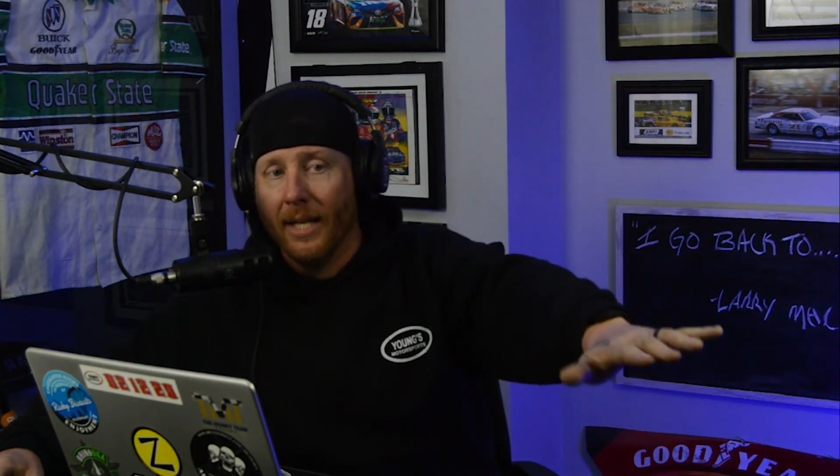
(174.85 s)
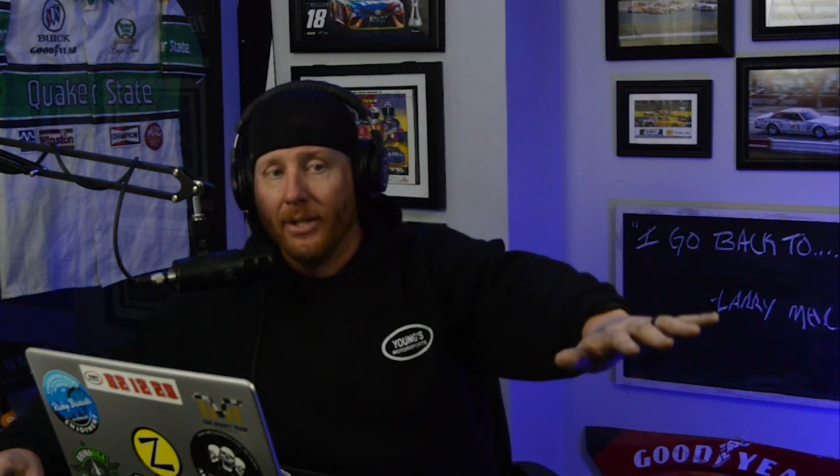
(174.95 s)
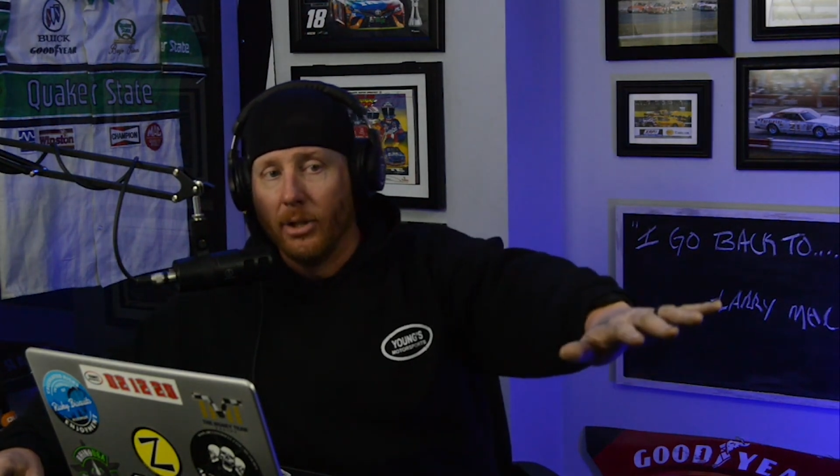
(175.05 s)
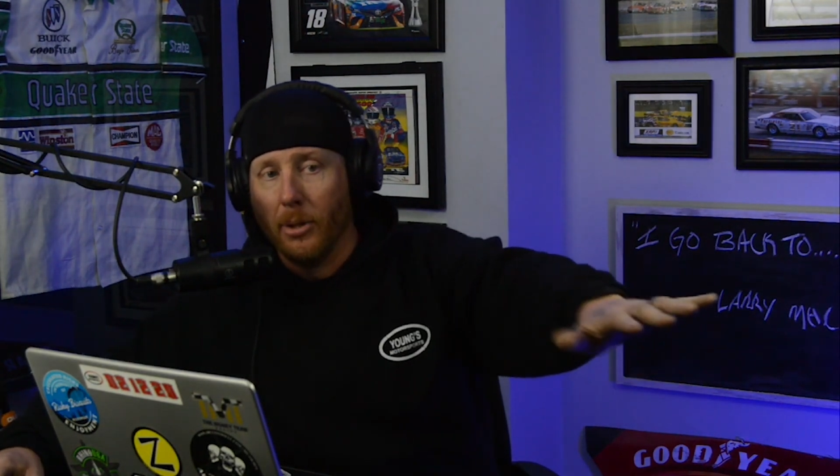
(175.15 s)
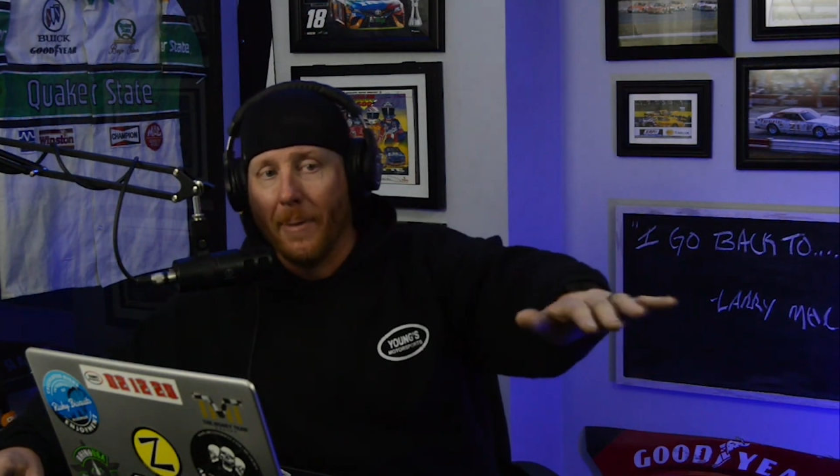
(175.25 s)

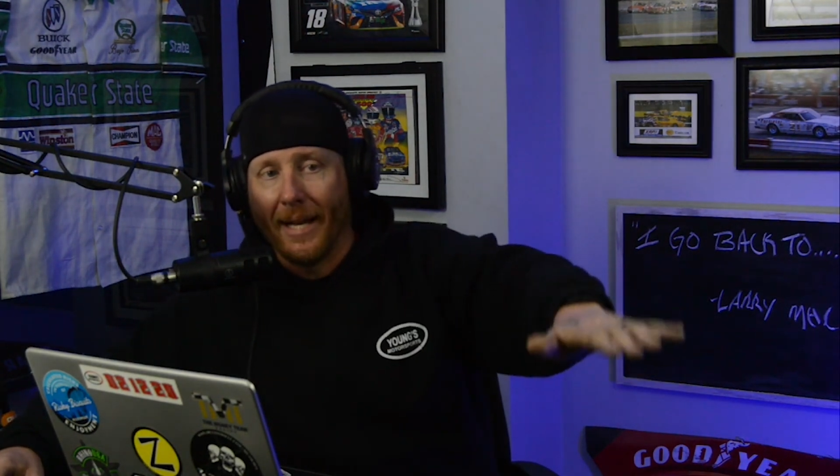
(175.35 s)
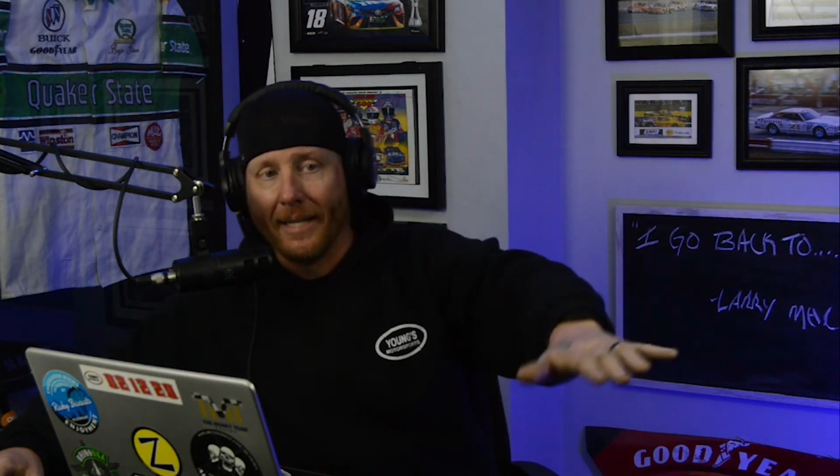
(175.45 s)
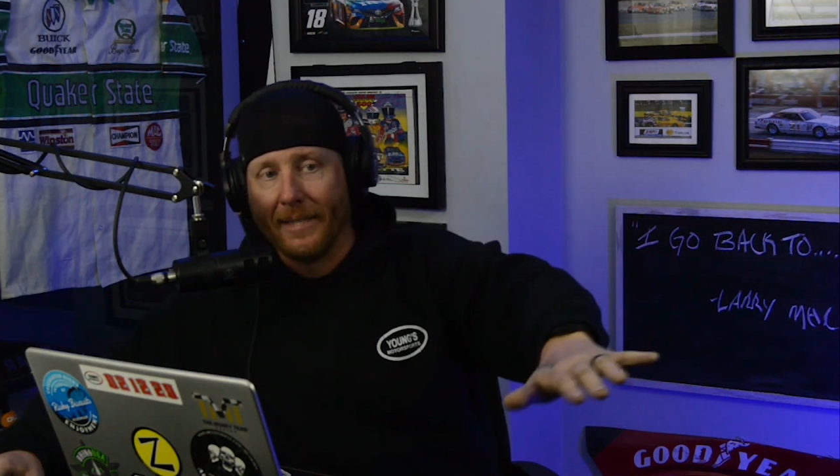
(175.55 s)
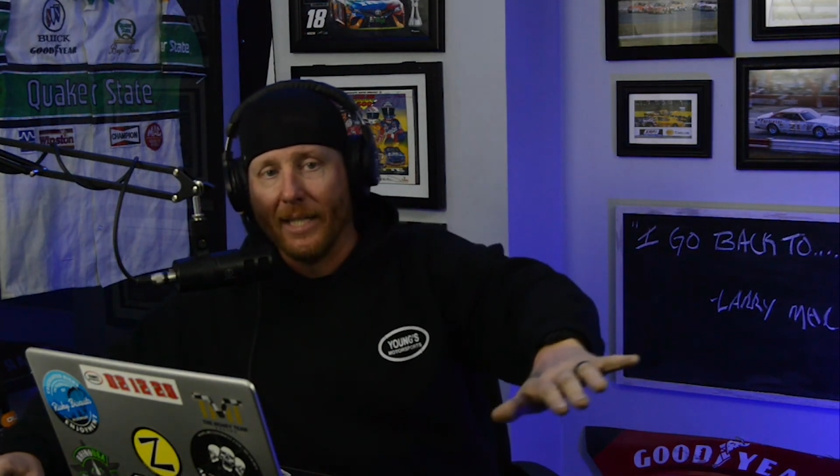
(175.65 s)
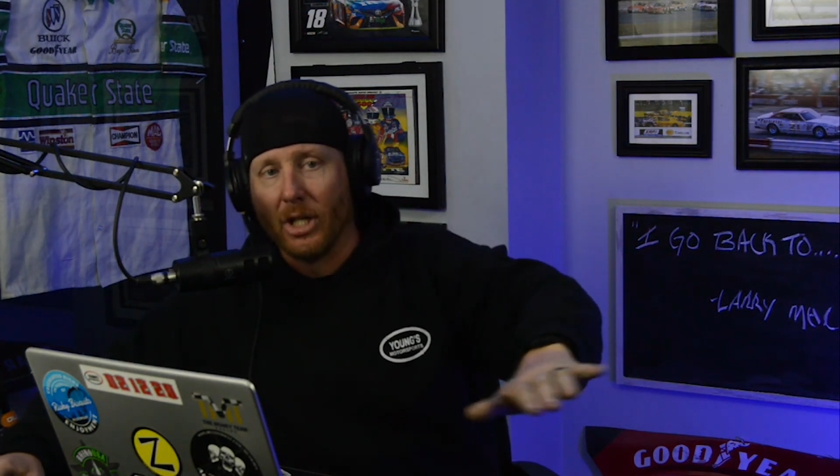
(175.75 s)
to make a
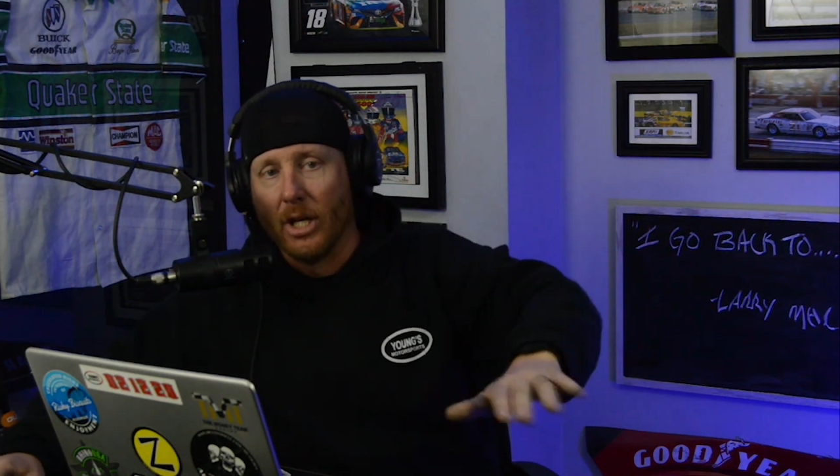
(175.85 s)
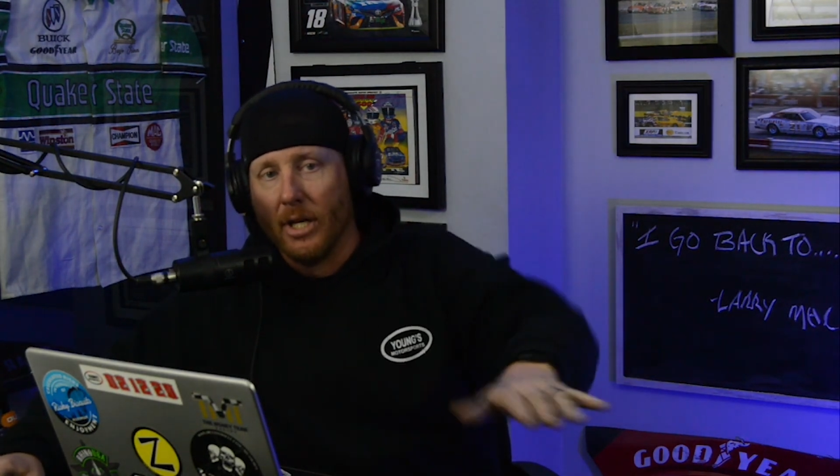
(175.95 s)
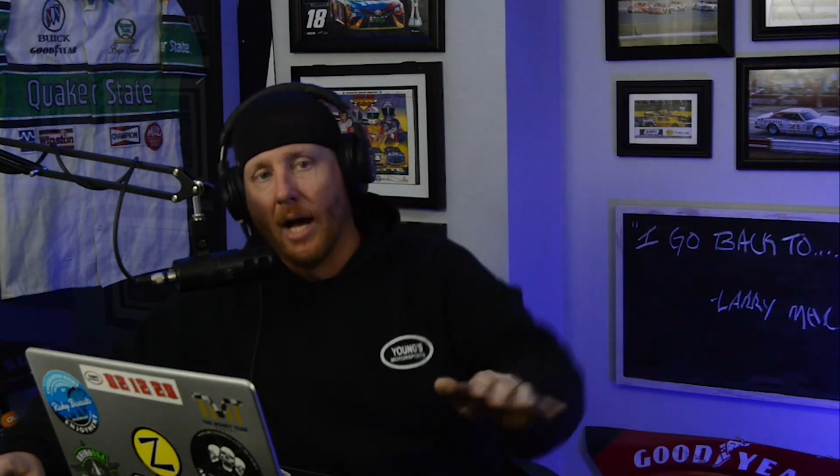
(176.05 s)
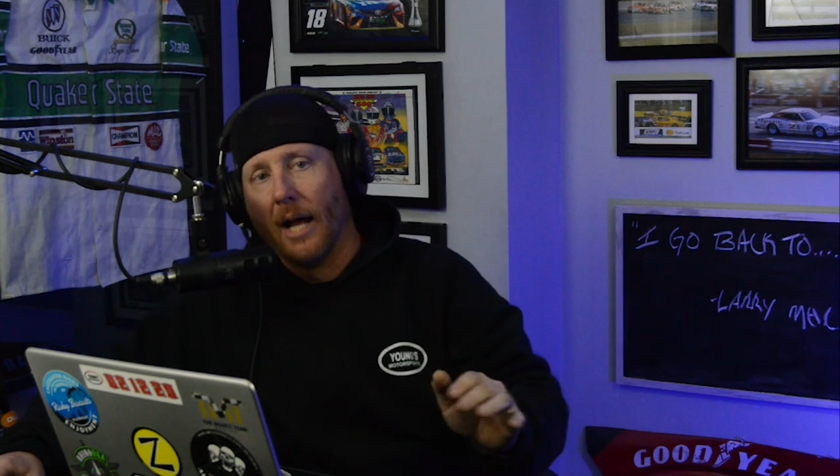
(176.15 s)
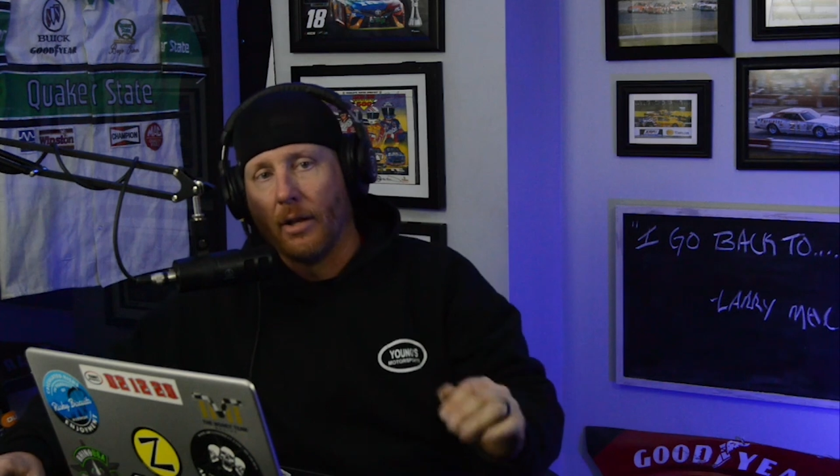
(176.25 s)
decision
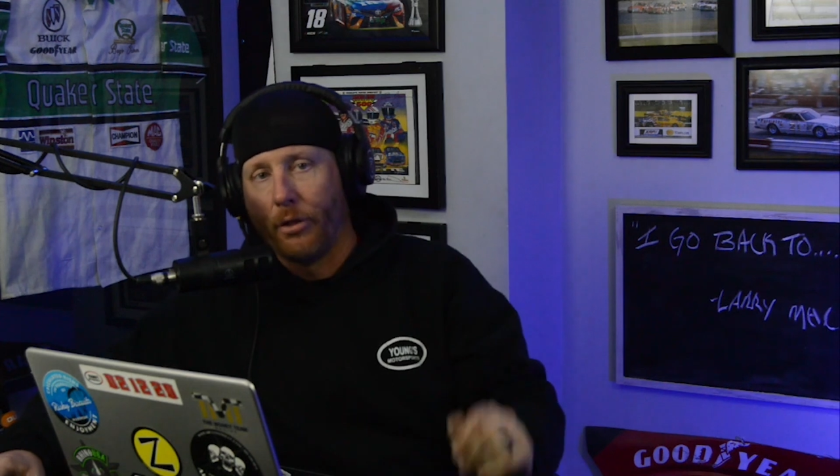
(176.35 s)
not to